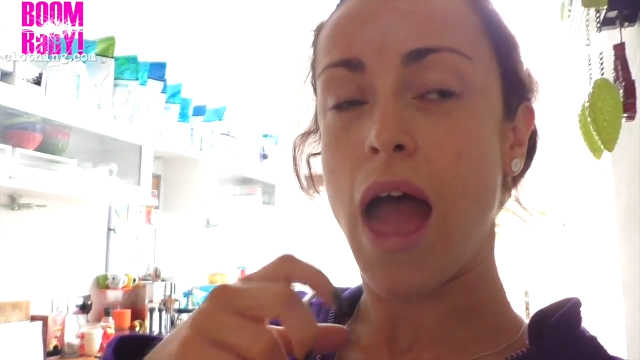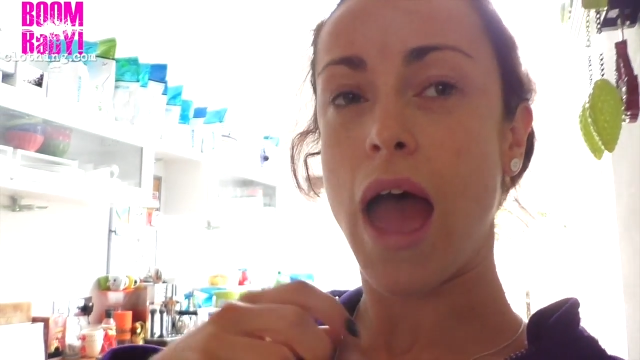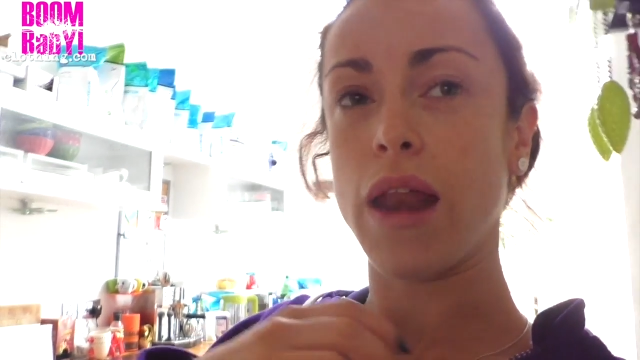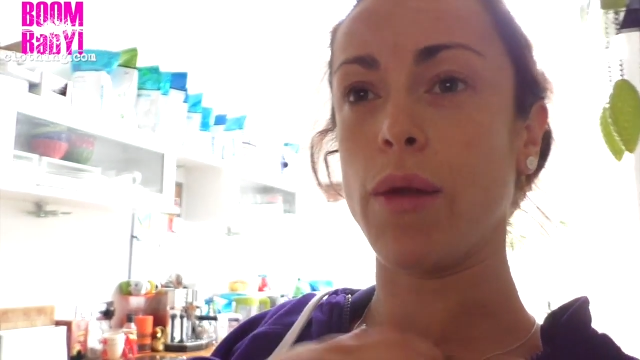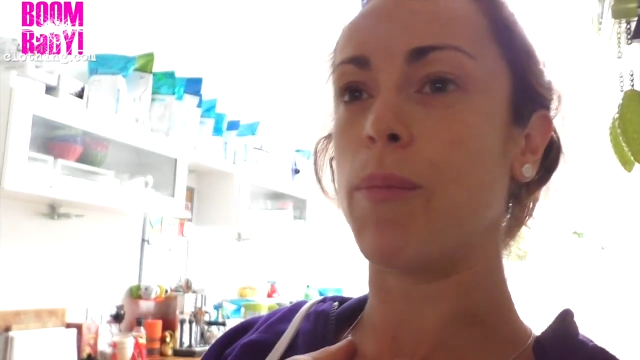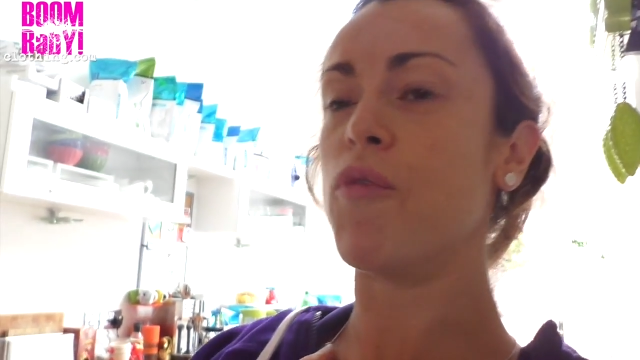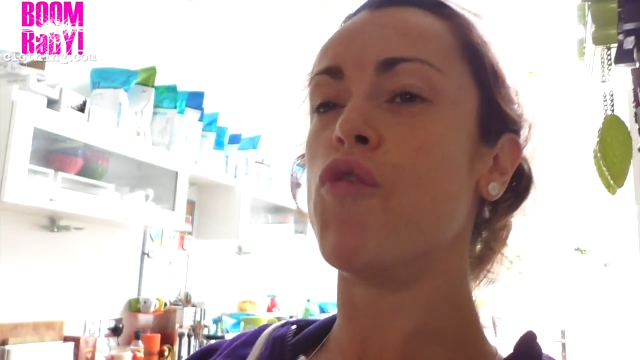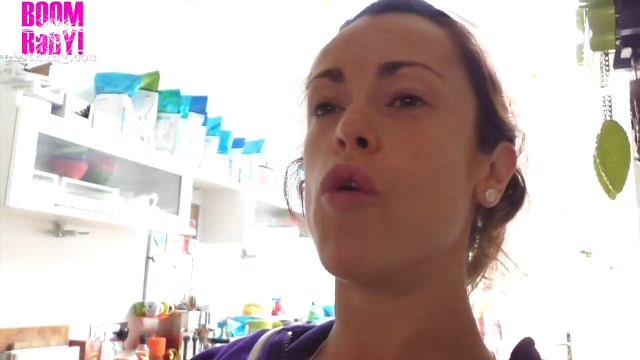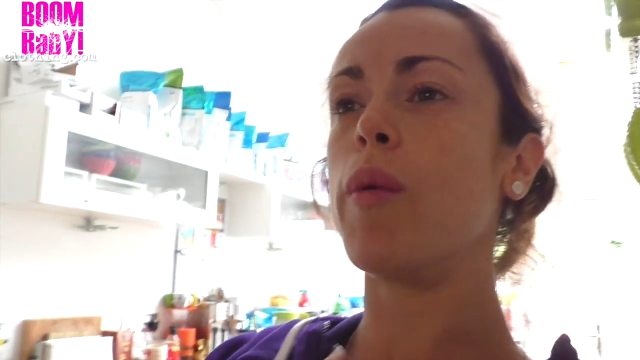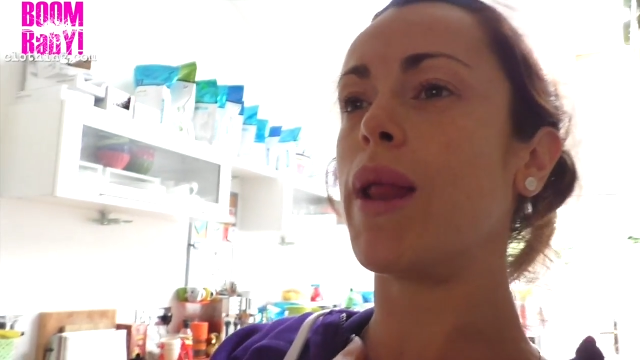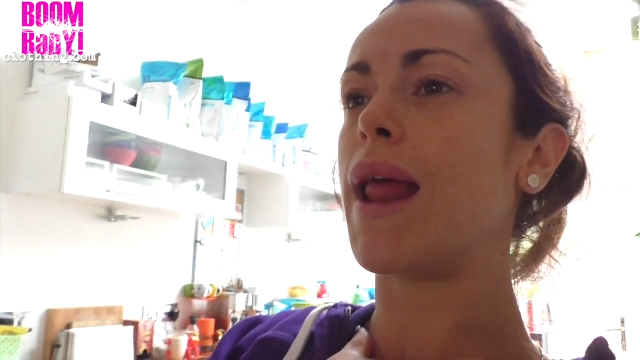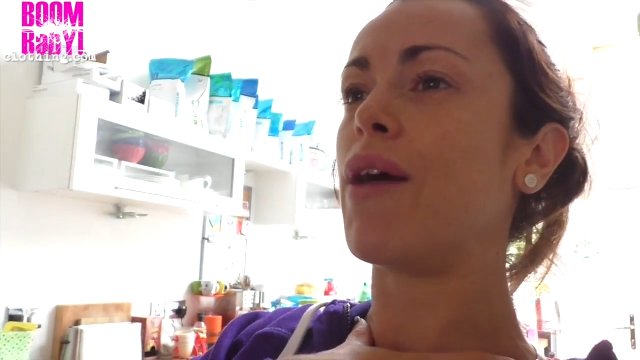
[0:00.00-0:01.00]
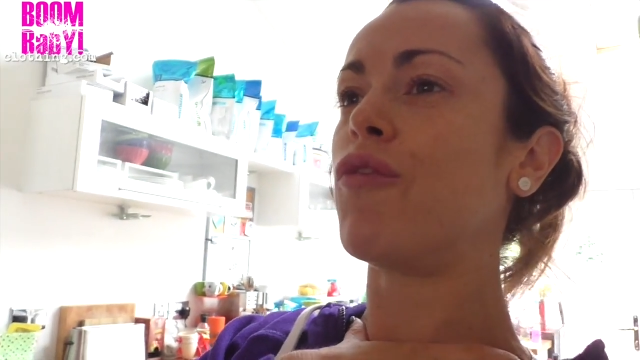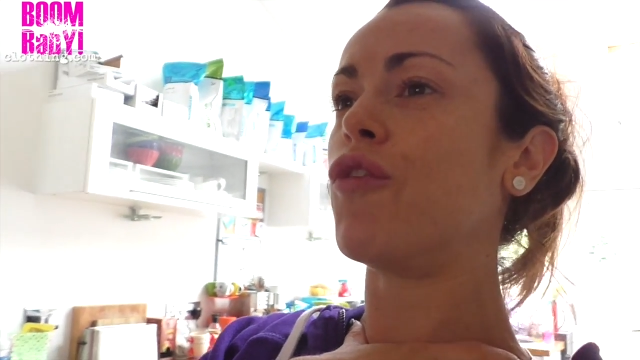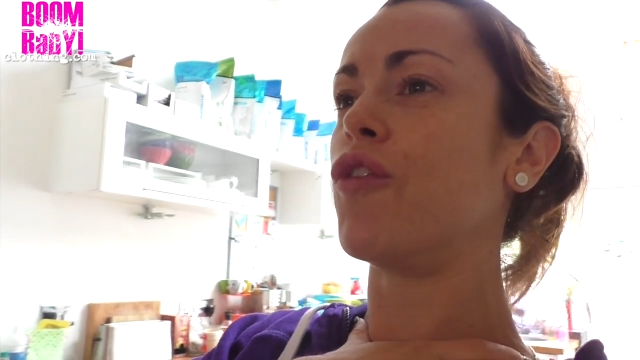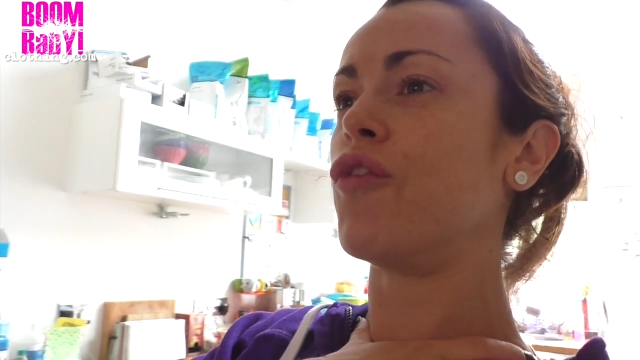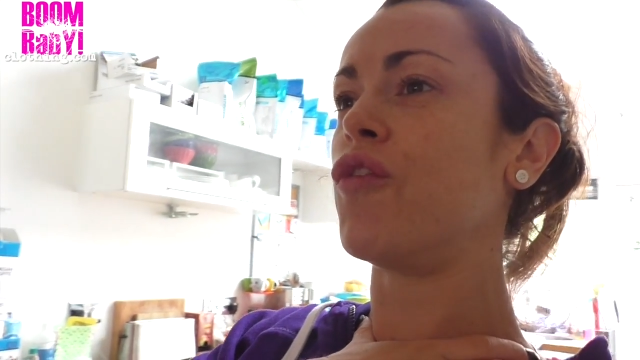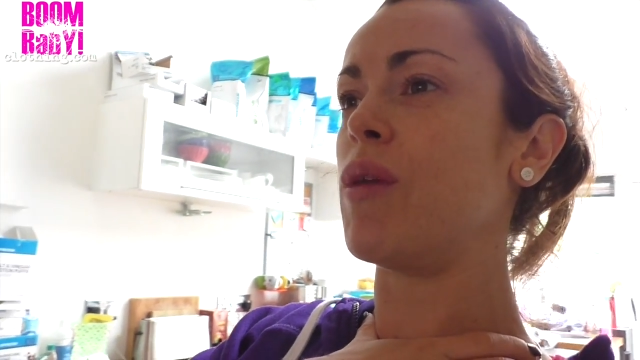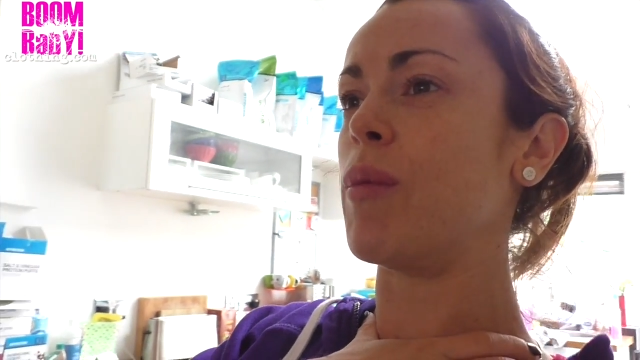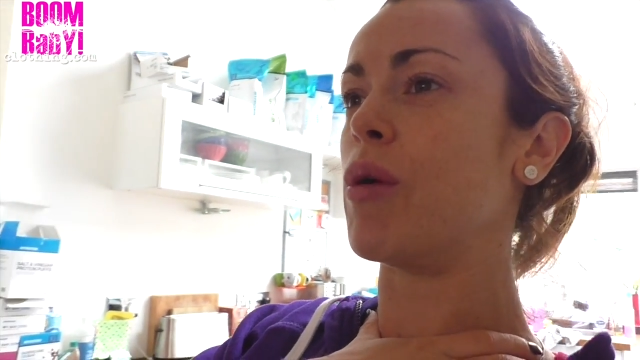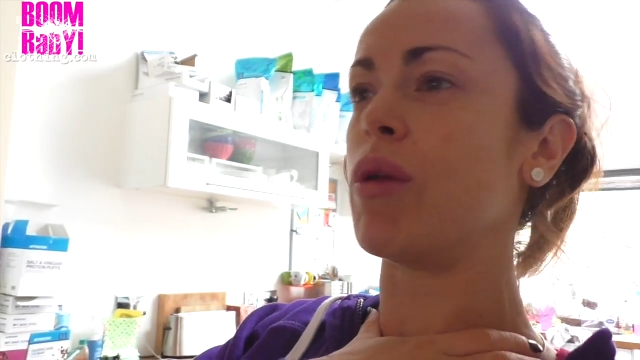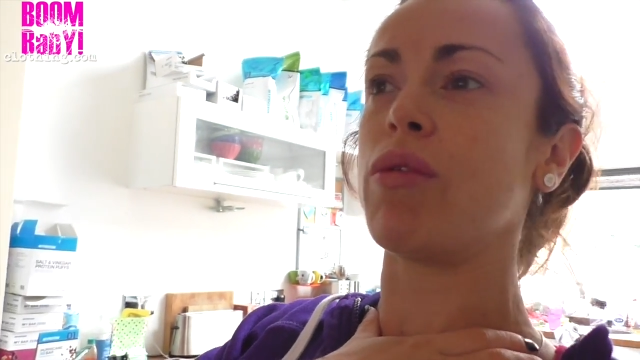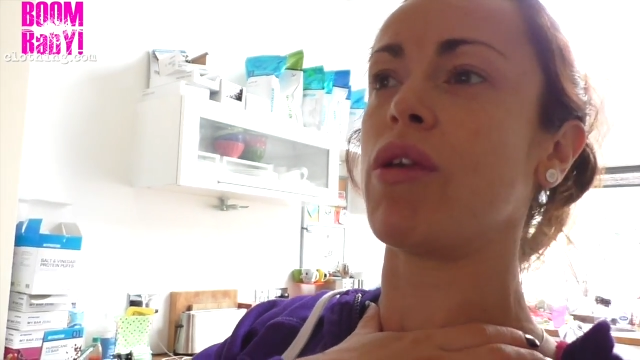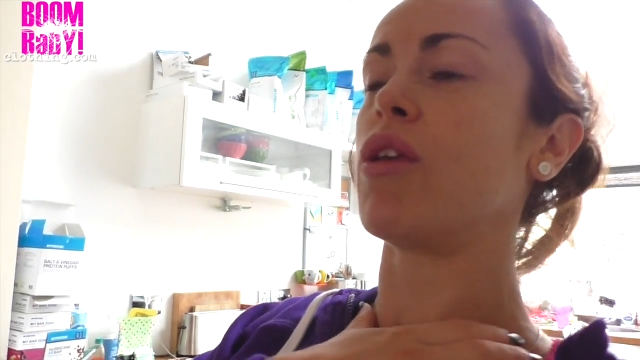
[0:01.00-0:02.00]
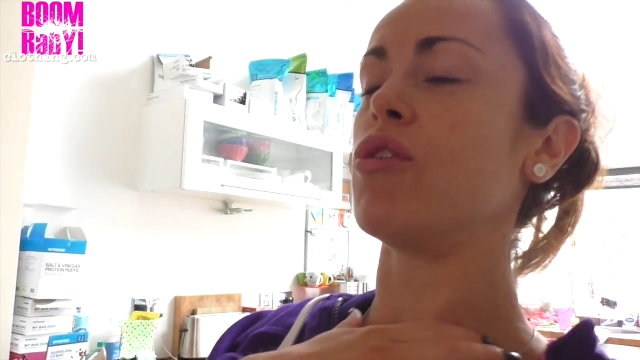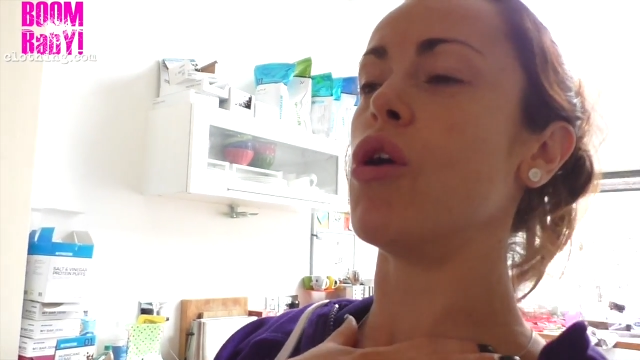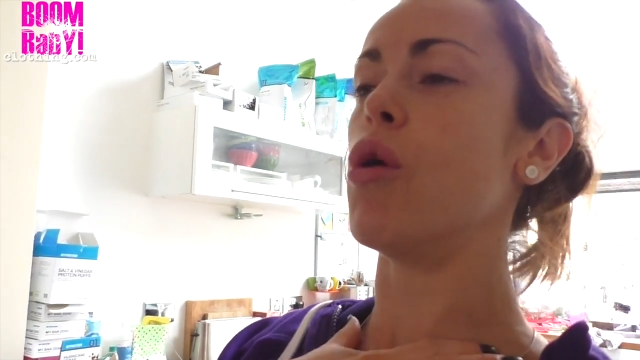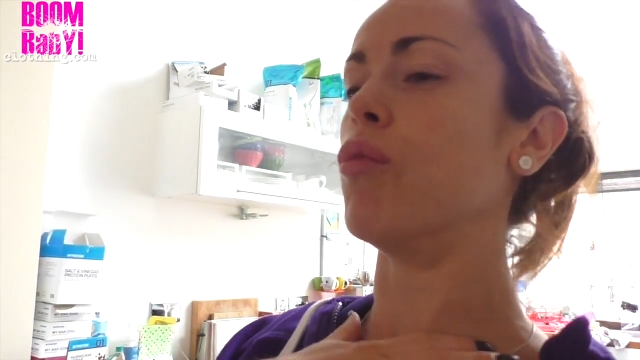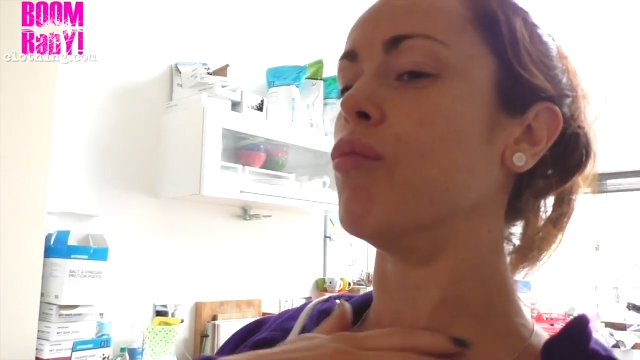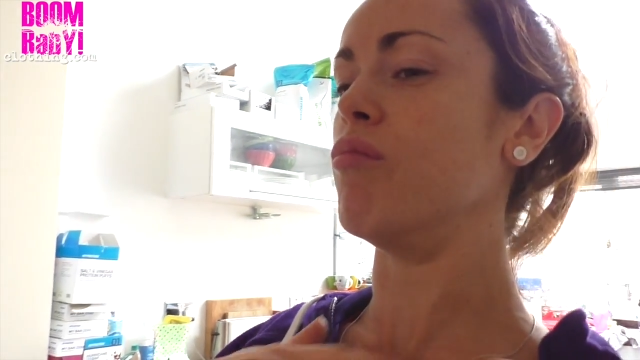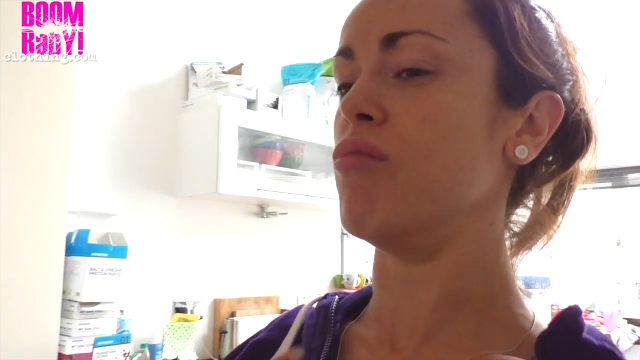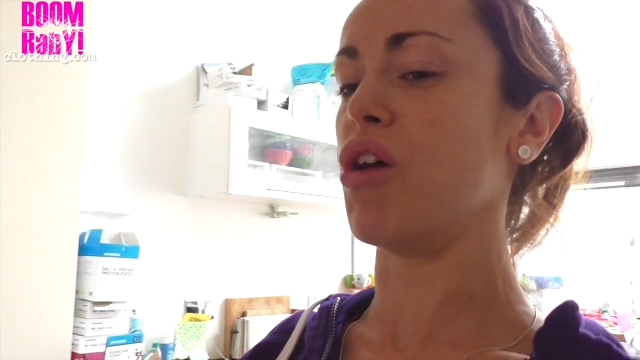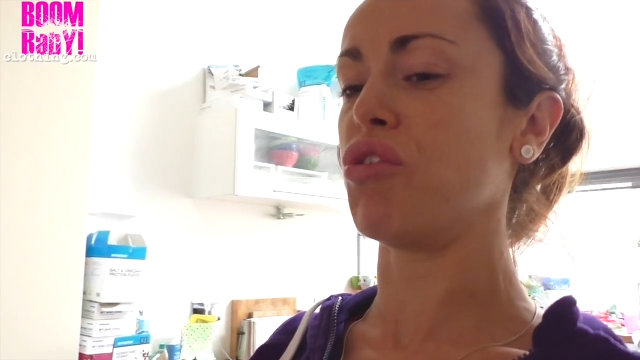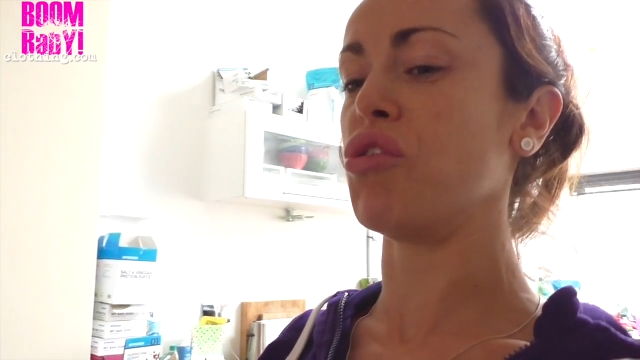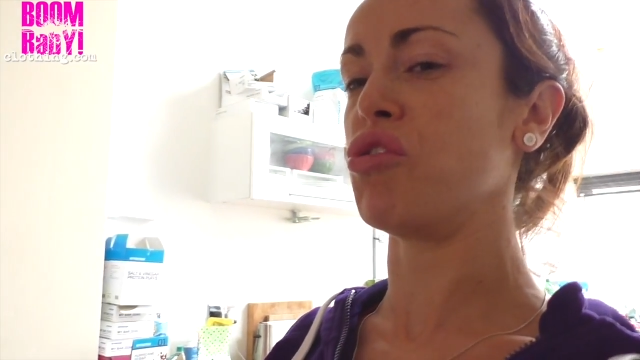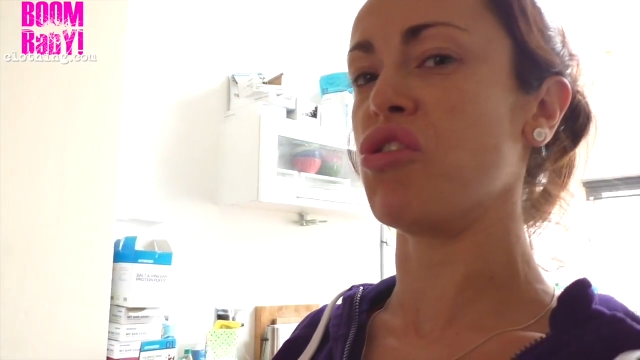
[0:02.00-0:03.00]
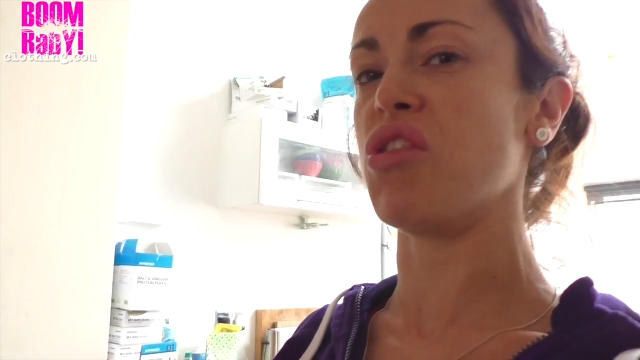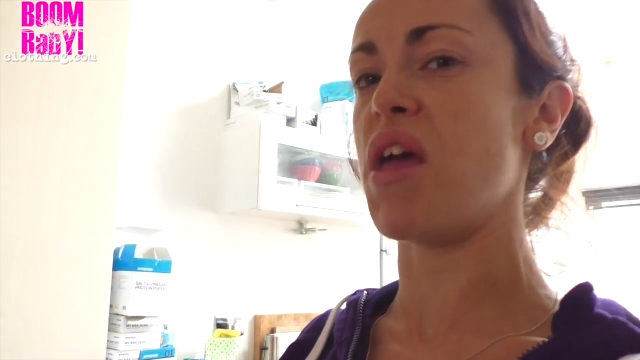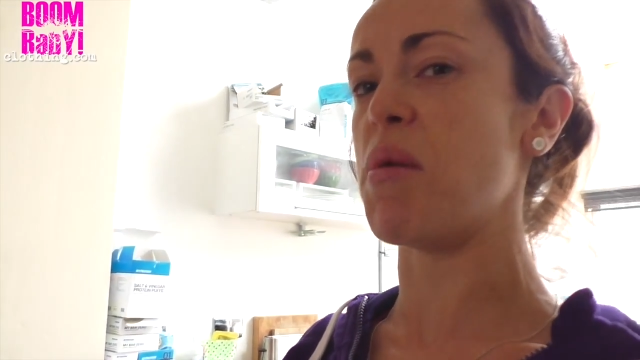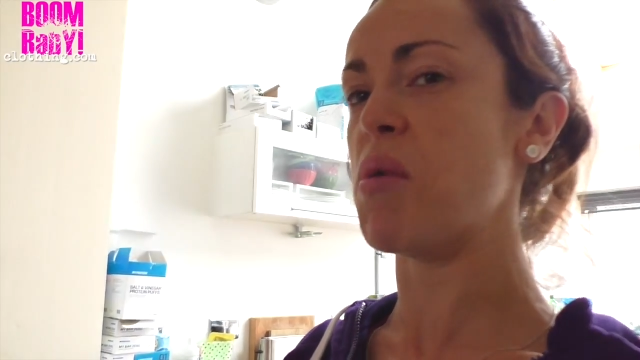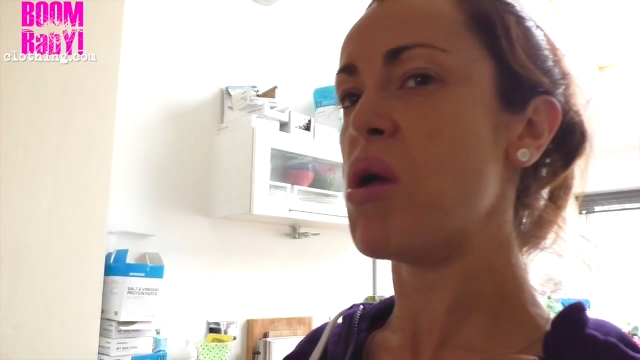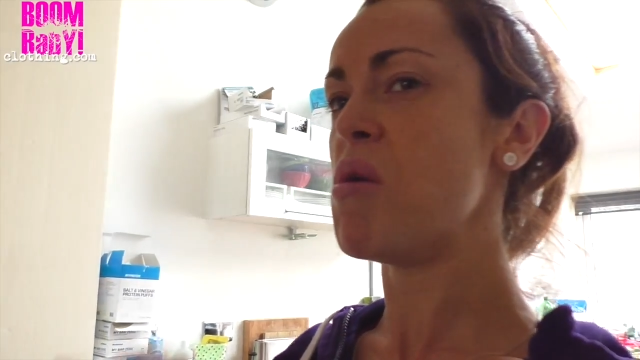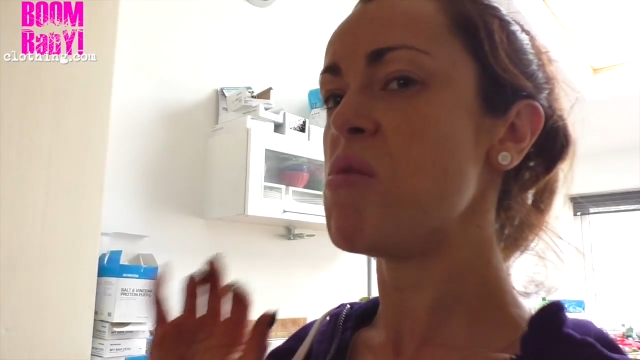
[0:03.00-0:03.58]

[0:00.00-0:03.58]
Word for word: And before we left for FIBO, he was like, no, I'm not touching them.